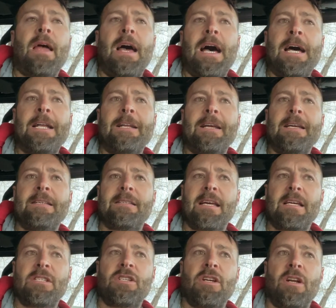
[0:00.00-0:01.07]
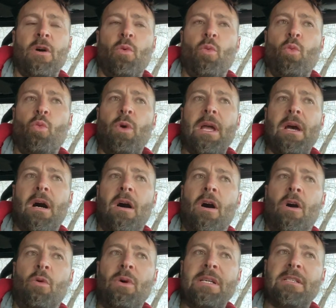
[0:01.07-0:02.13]
And he says, you know, we are
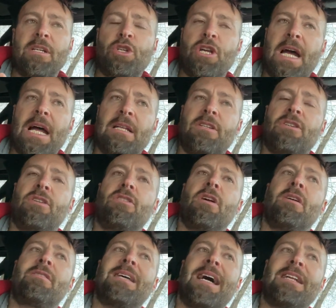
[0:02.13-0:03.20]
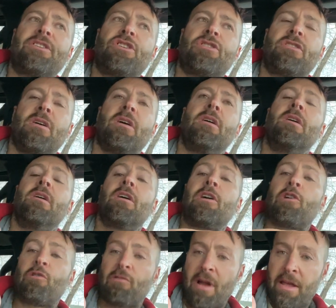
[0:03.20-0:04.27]
always attached attached to
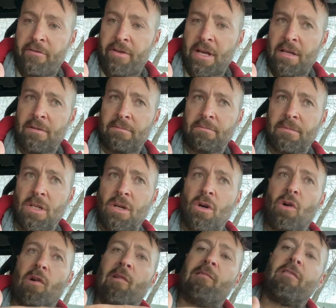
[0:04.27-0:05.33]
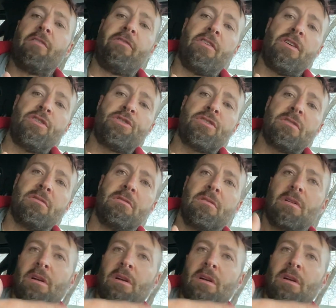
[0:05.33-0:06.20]
craving or aversion.